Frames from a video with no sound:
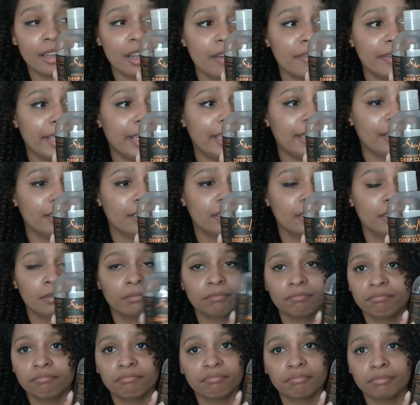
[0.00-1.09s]
love it.
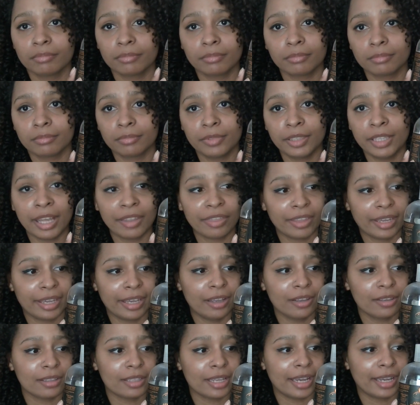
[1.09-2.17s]
Nothing
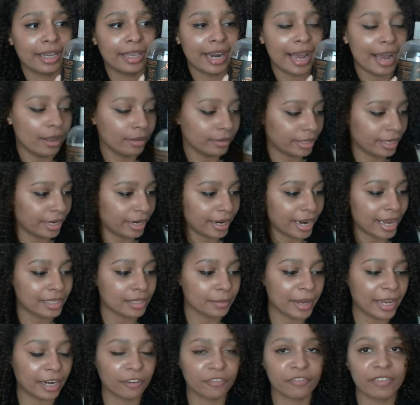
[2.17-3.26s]
else like it out there. As
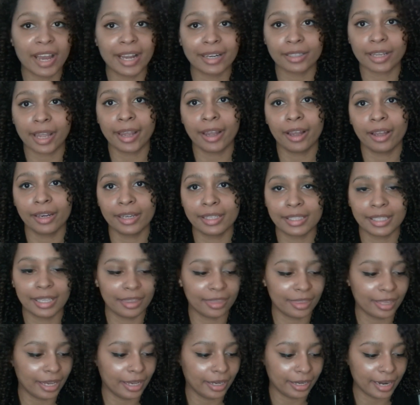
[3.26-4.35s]
a matter of fact, I honestly
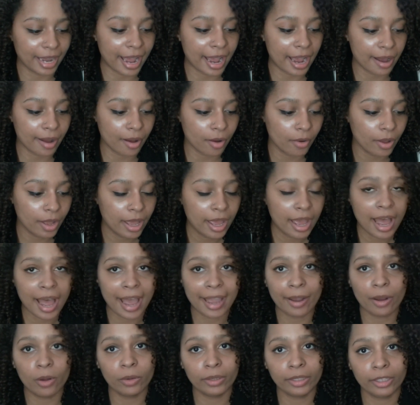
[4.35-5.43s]
think now
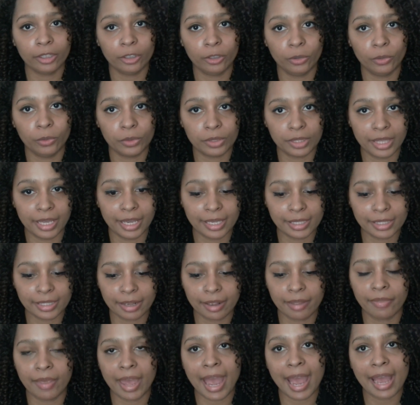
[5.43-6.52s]
I only use this
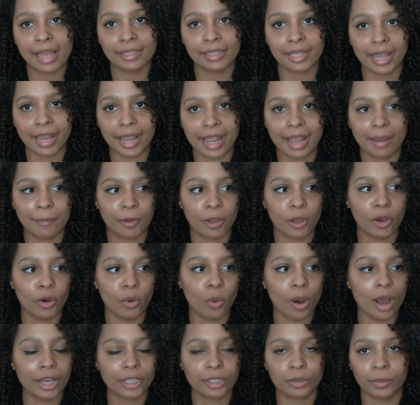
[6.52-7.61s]
and the As I Am
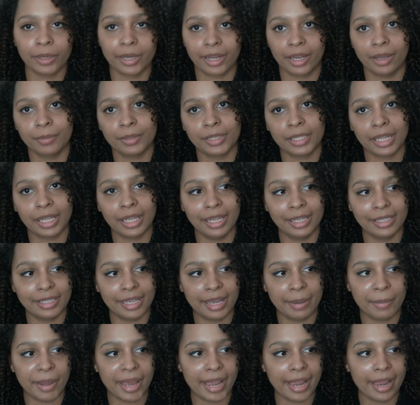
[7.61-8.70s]
co-wash when it comes to
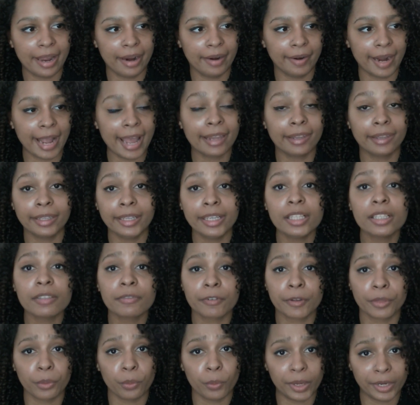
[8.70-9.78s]
cleansing my hair, at least
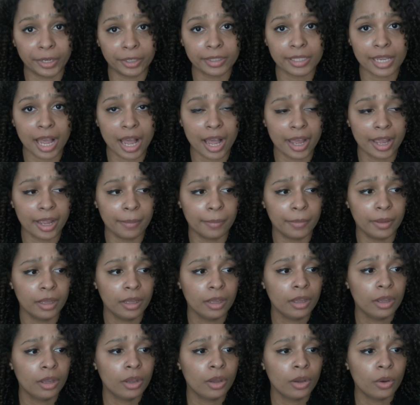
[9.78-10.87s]
for the winter time
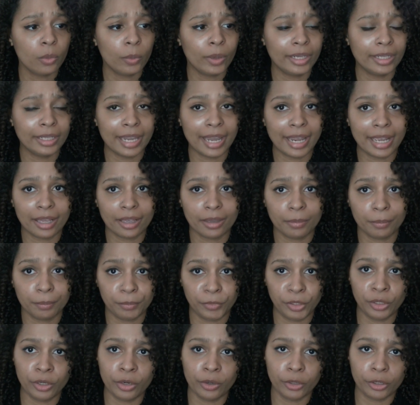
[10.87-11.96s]
when, like,
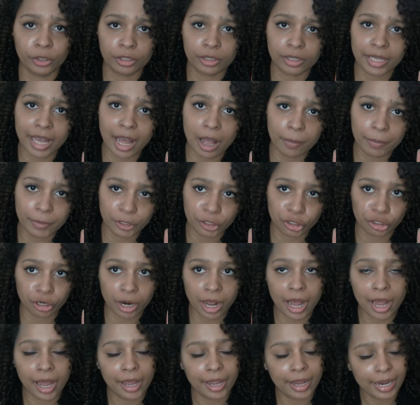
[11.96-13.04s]
you know, your scalp is
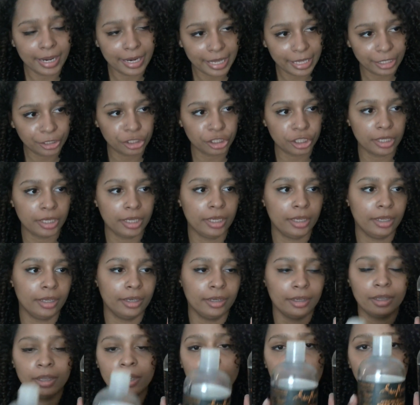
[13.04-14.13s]
dry and itchy,
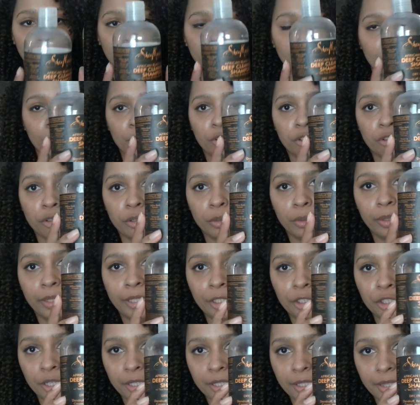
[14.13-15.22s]
and so it's
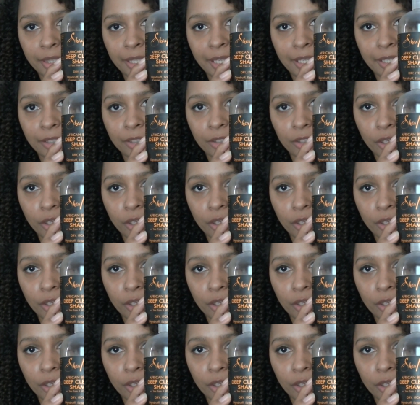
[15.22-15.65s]
truly just these